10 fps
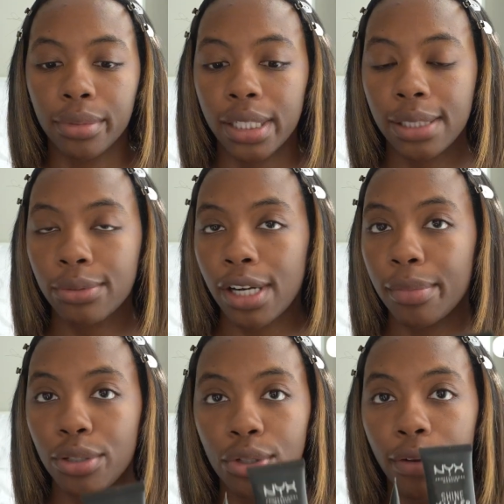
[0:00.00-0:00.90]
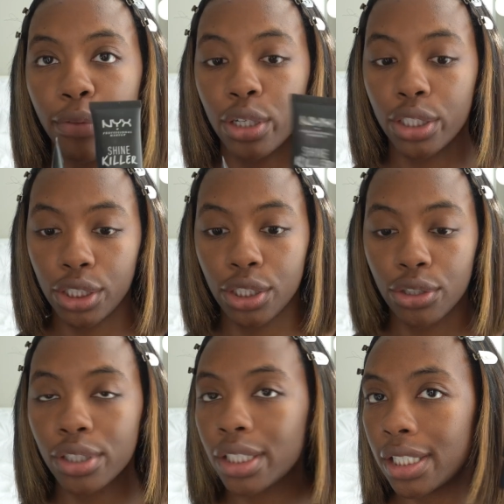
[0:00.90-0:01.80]
This one I've been using for
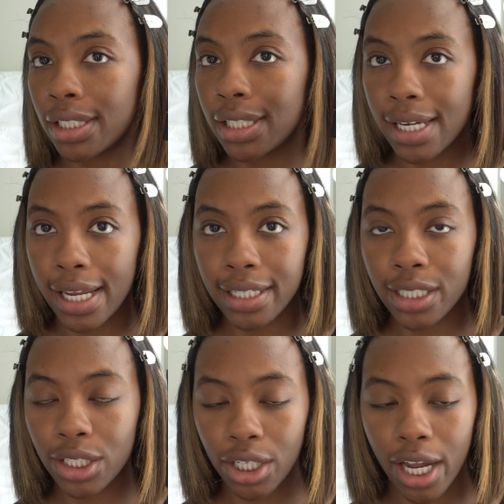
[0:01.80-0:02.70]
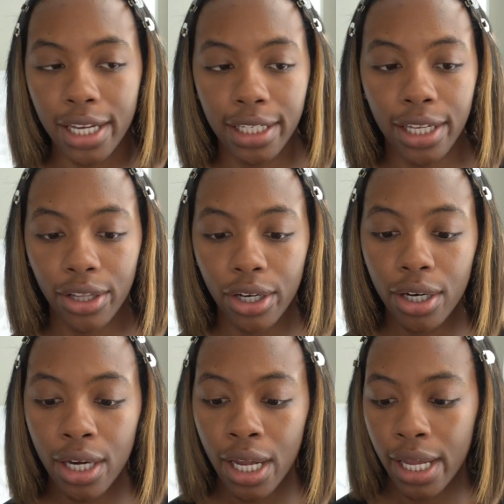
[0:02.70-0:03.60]
years is the NYX Shine Killer.